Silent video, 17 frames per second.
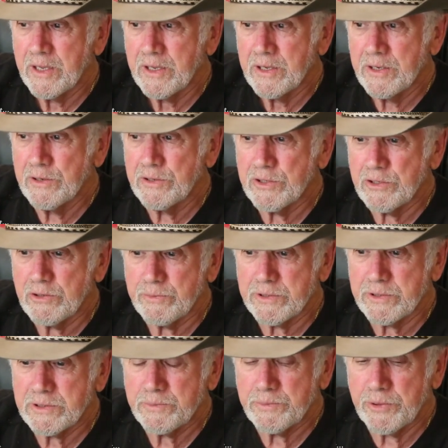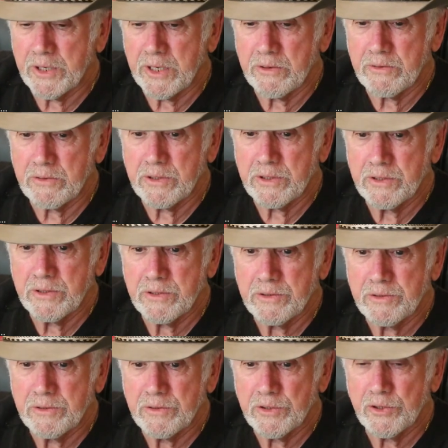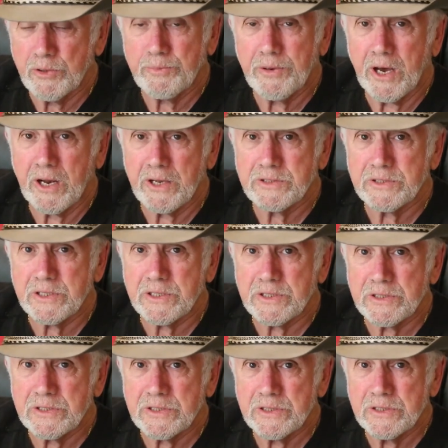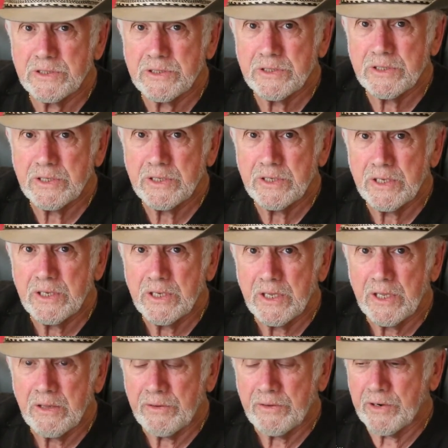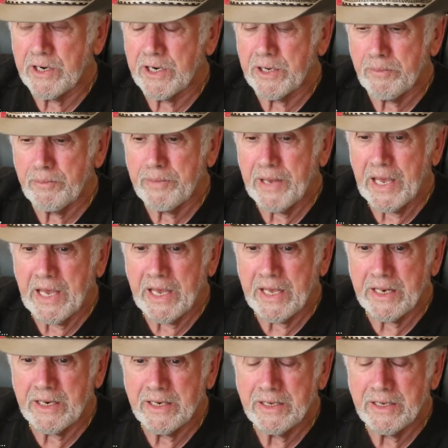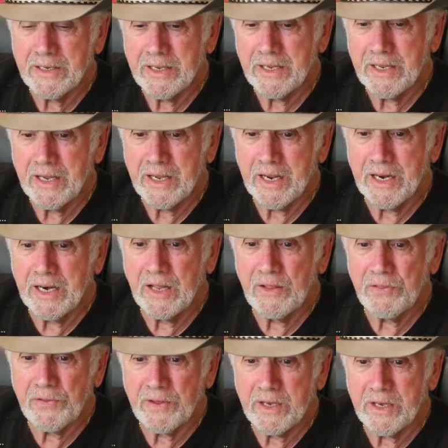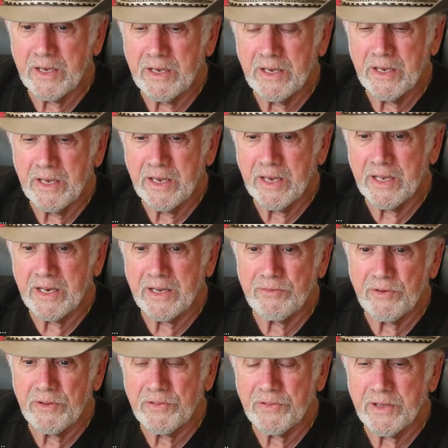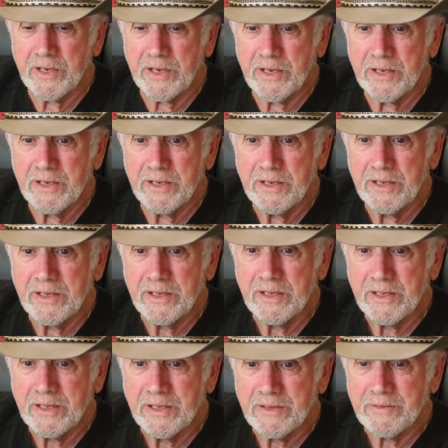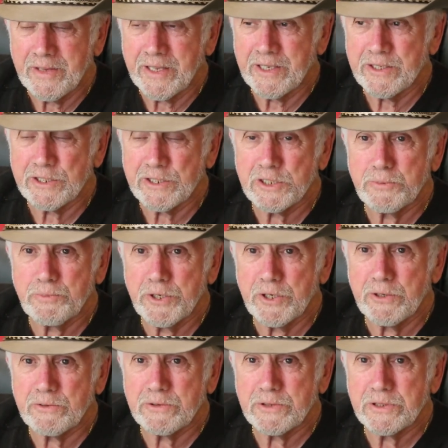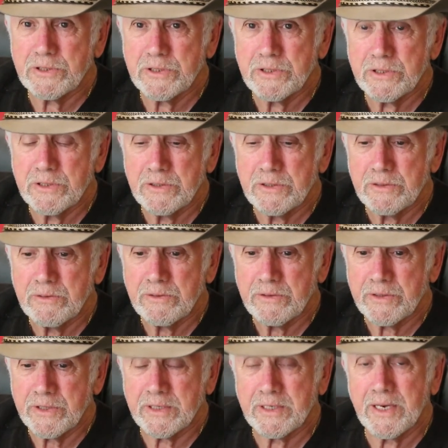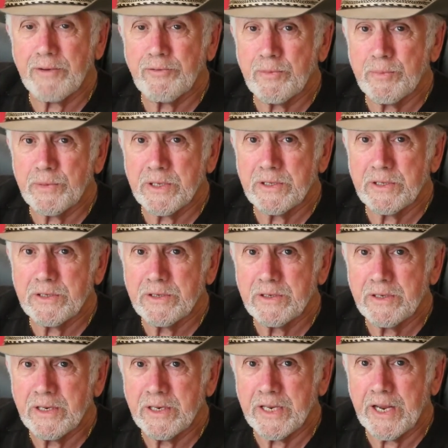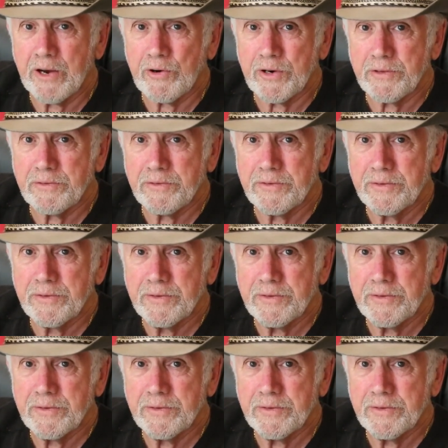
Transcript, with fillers: YouTube has put out new policies. They're going to ban anything and everything that disputes the government narrative.